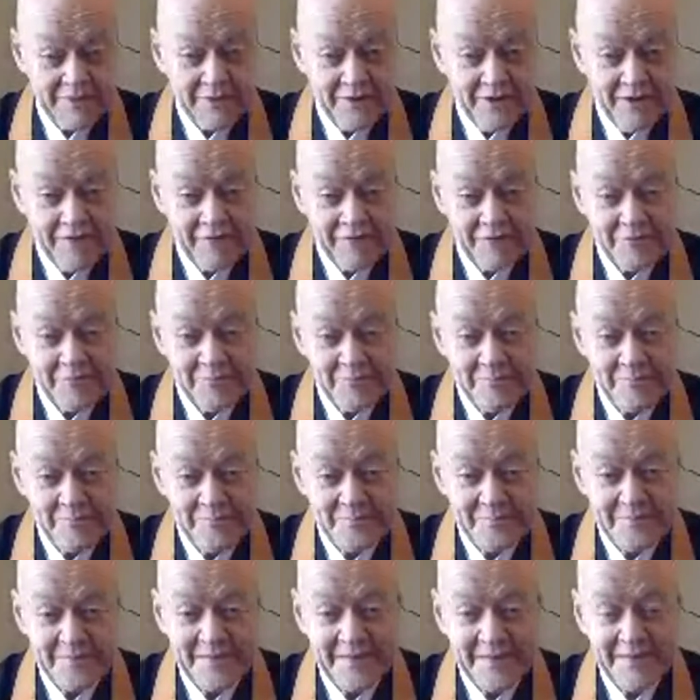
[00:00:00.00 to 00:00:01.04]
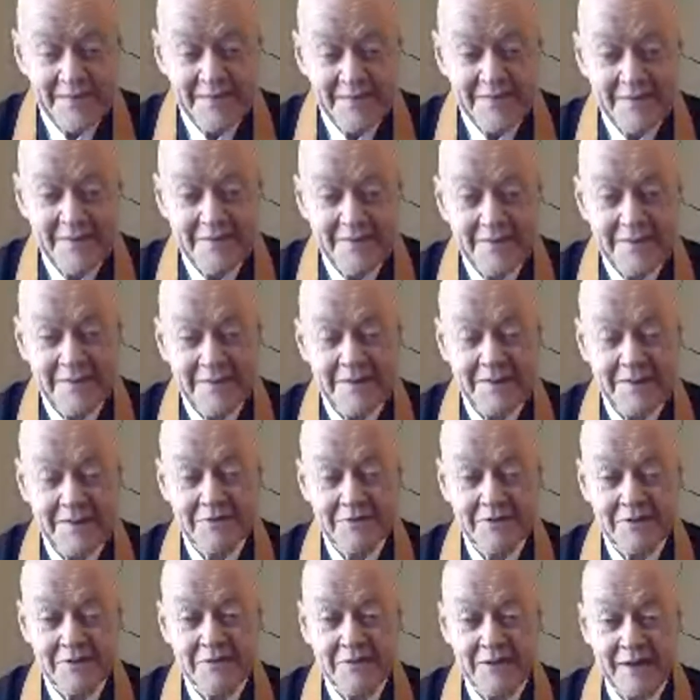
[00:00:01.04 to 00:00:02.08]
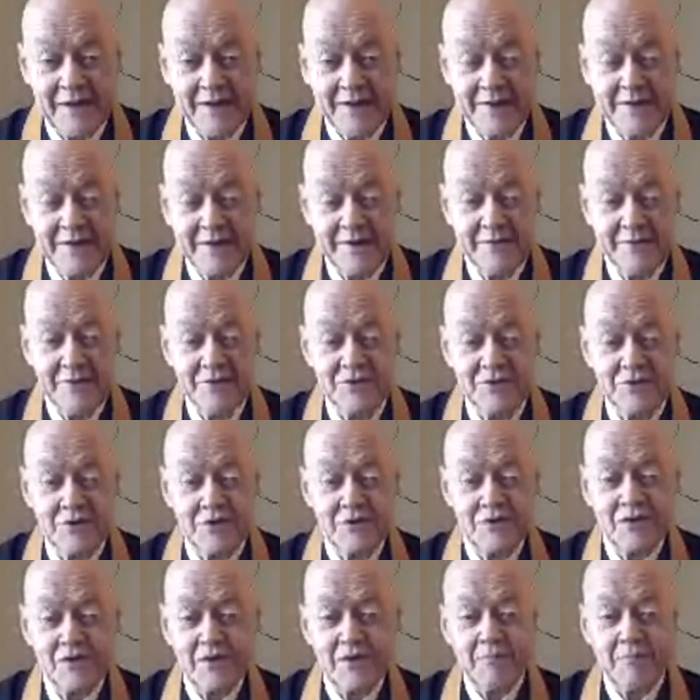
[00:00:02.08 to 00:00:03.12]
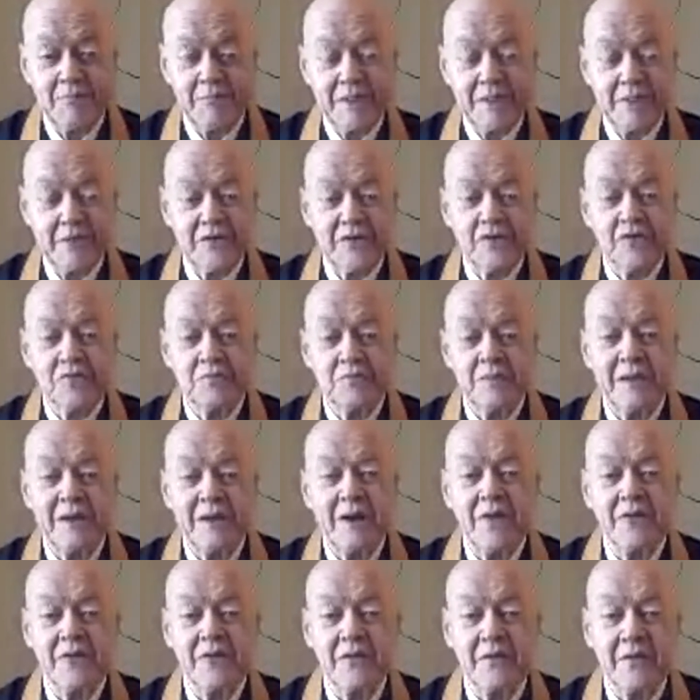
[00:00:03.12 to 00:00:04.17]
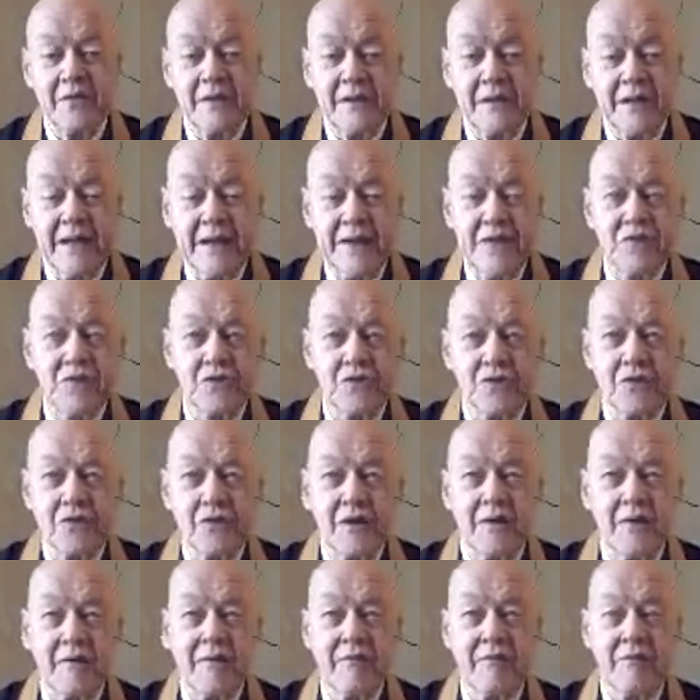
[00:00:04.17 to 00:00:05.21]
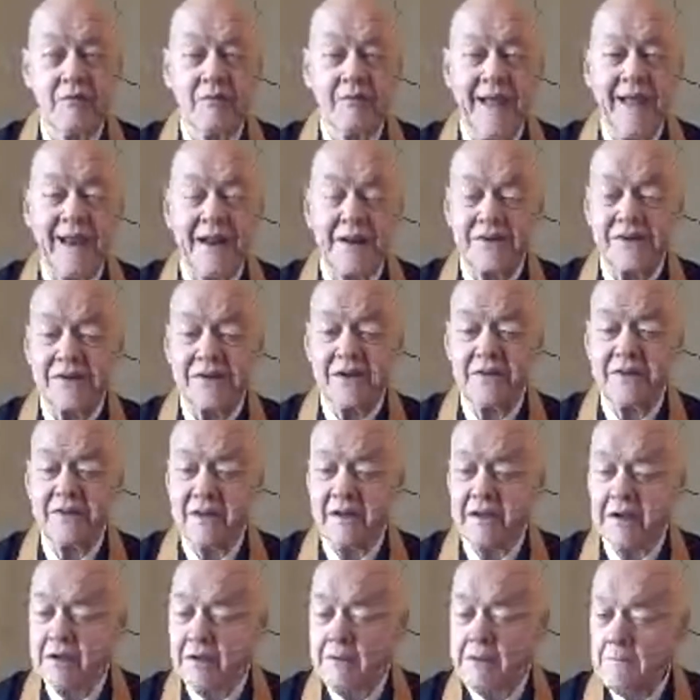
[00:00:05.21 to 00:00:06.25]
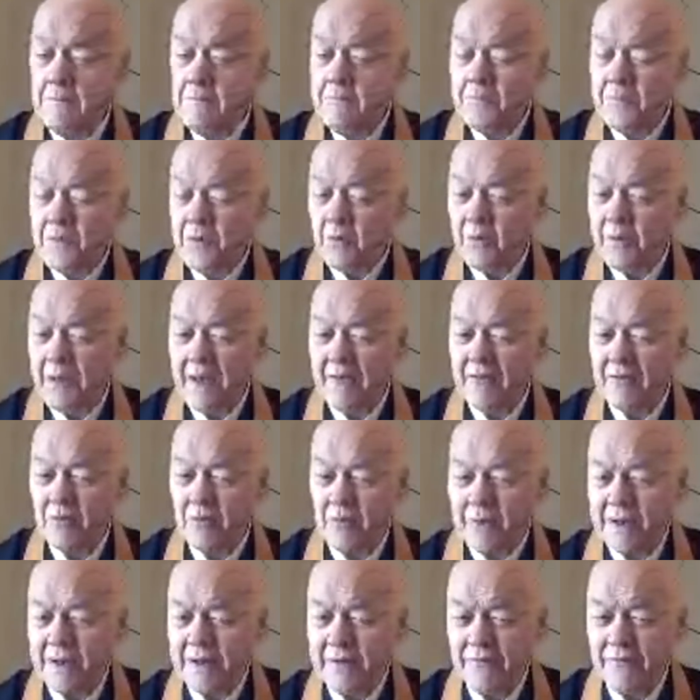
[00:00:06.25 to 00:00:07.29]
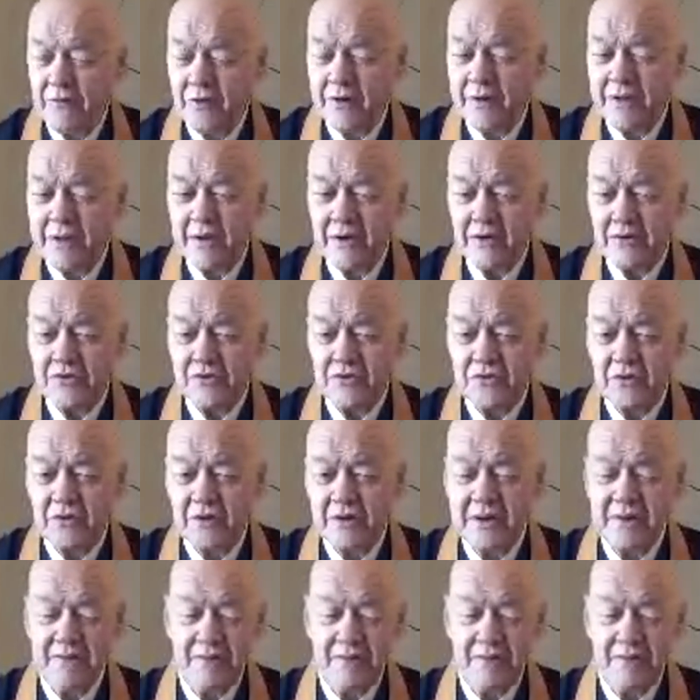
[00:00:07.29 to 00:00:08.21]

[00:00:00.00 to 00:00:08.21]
off, if in fact it ever shows up, just because of the nature of reality that we haven't really fully understood.